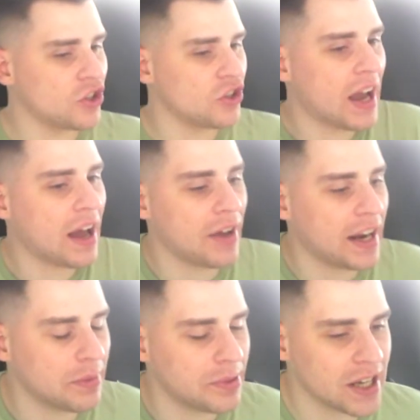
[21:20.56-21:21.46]
do you have
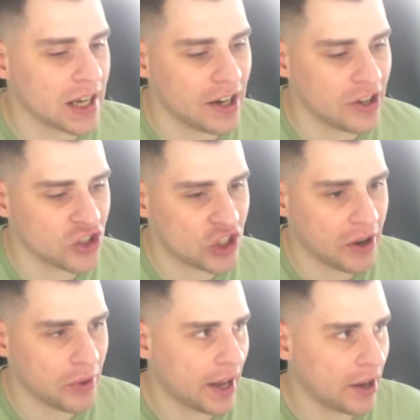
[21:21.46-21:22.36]
any particular
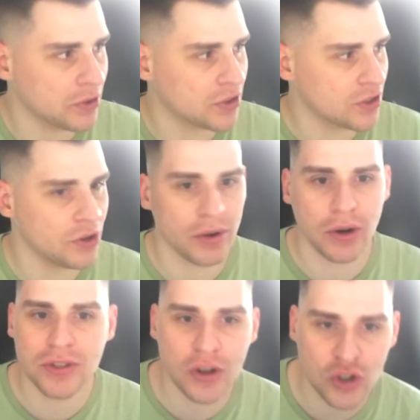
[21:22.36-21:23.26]
shout outs to your
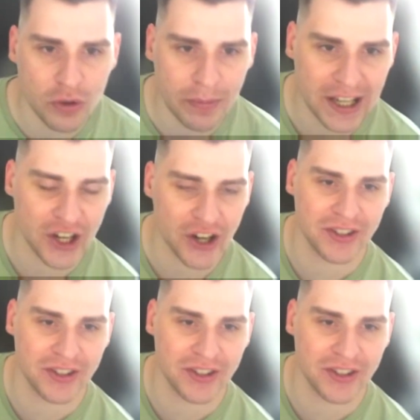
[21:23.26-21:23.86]
own social media?